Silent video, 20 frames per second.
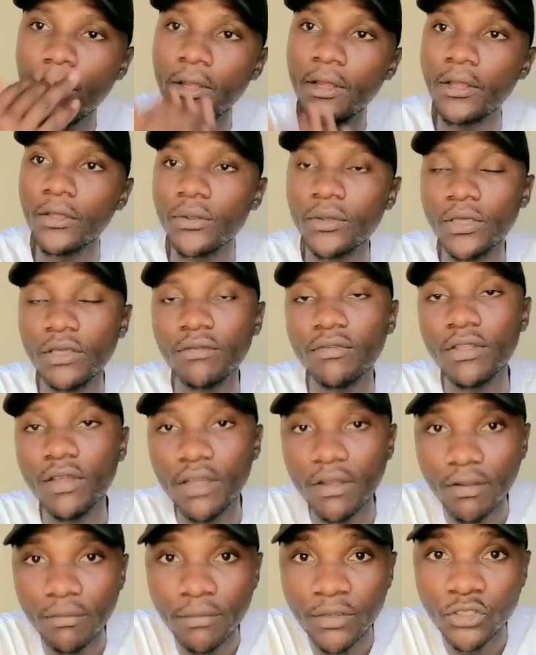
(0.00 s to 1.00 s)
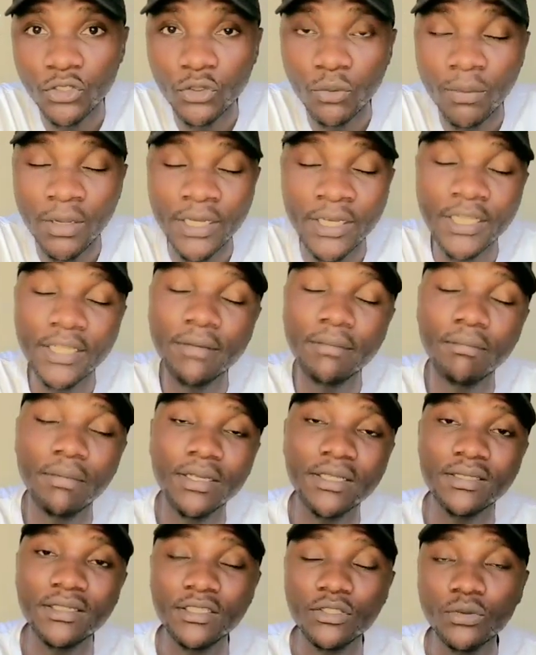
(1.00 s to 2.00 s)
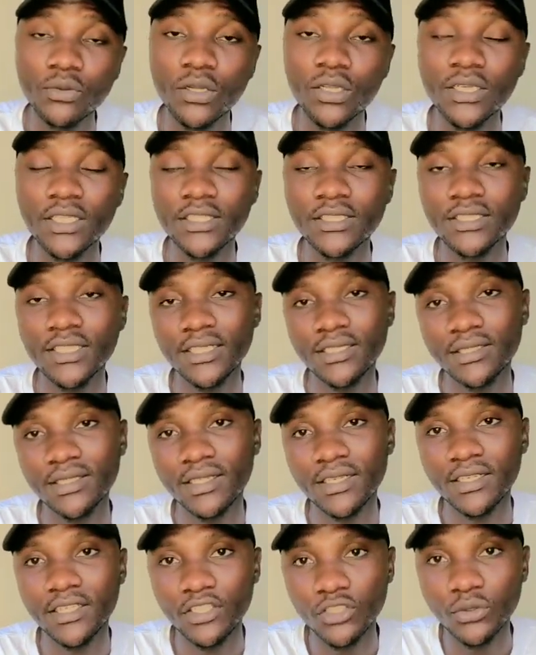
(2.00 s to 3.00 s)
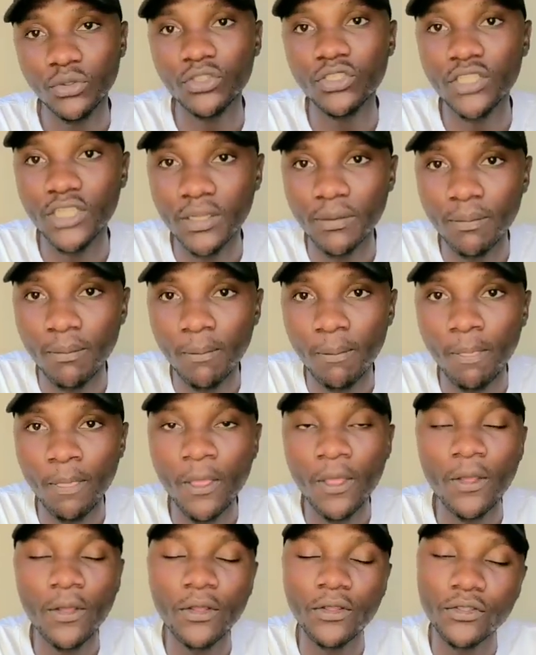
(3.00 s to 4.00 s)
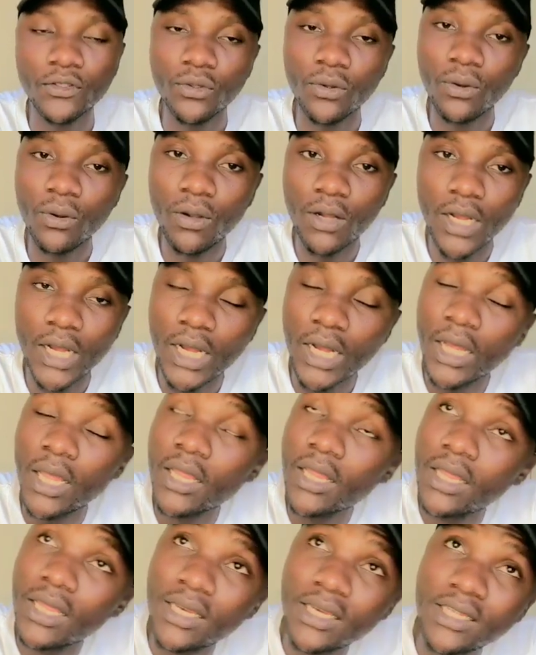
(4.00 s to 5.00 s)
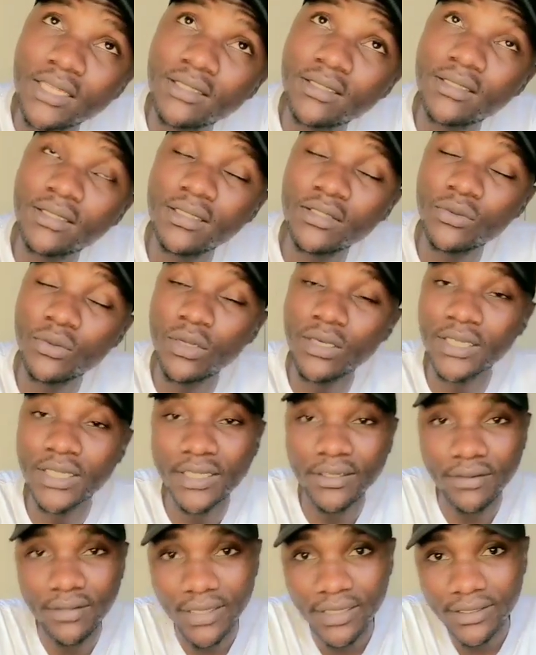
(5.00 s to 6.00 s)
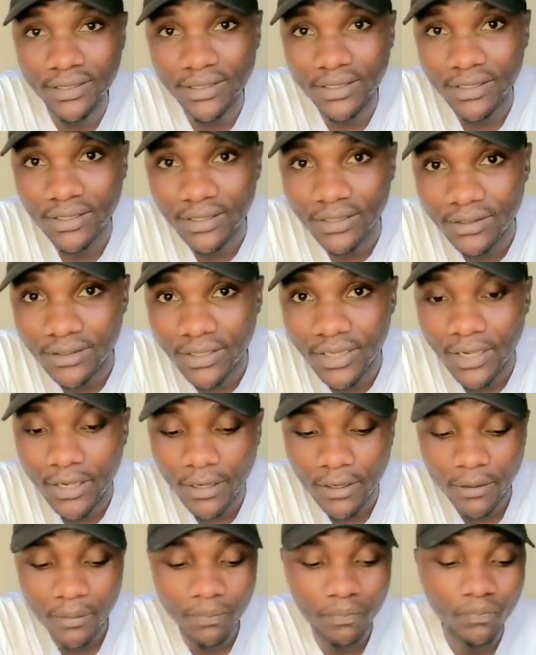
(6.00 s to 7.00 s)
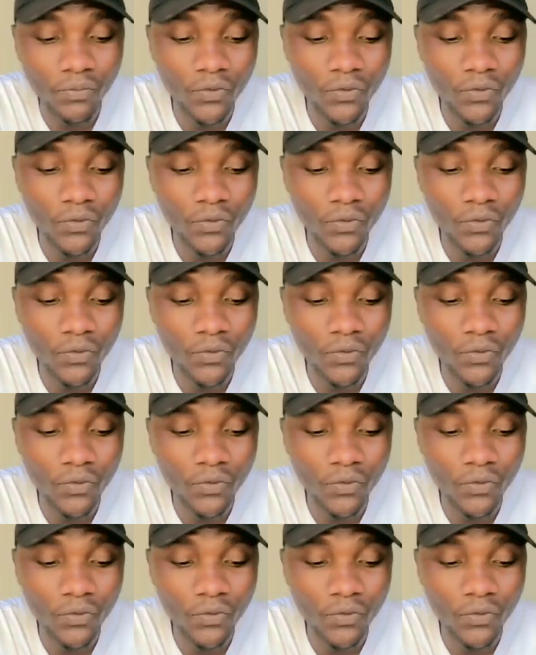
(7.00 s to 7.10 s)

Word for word: uh, you give the government your money but this one is just uh, a short term so uh, the least this one can last is um,